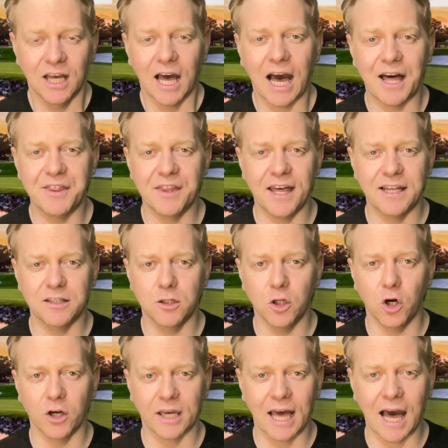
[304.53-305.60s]
And then
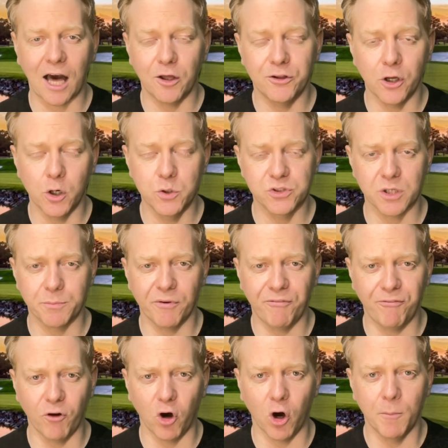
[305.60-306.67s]
look at those that
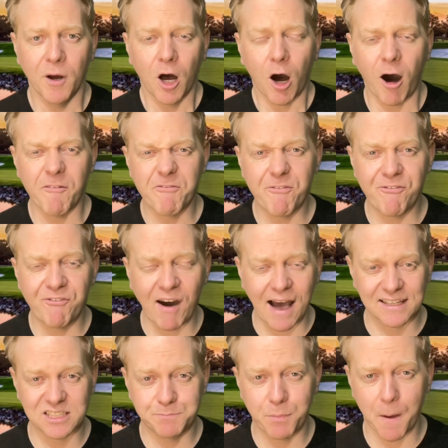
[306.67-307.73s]
perform on
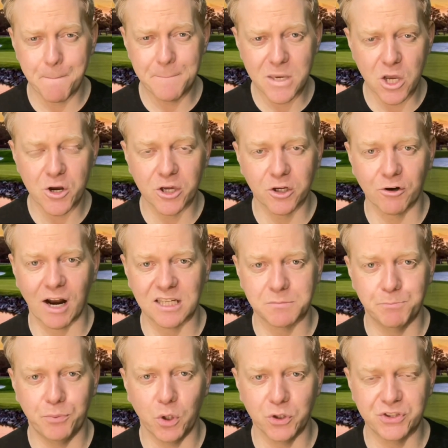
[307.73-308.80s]
fast Bermuda grass
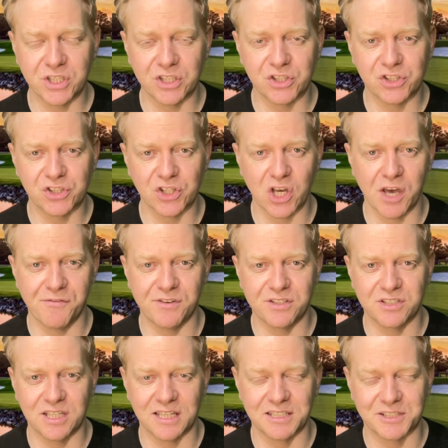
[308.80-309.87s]
putting
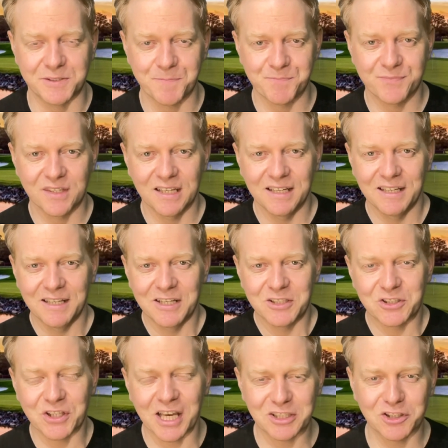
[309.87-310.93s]
surfaces.
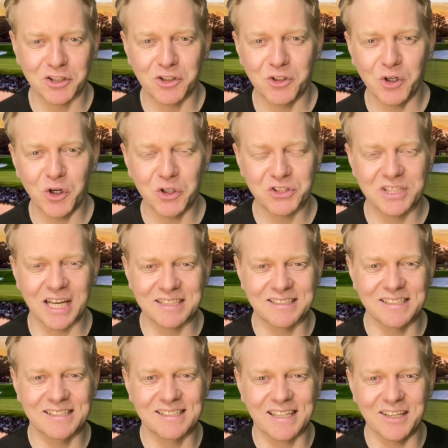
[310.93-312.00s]
So that's the course, that's
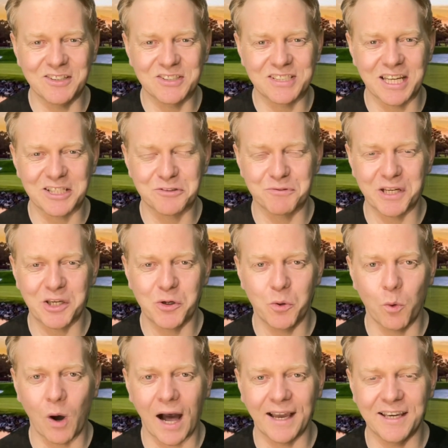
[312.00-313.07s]
the skill sets
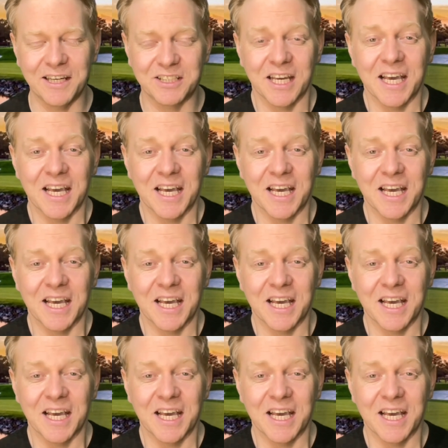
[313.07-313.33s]
required.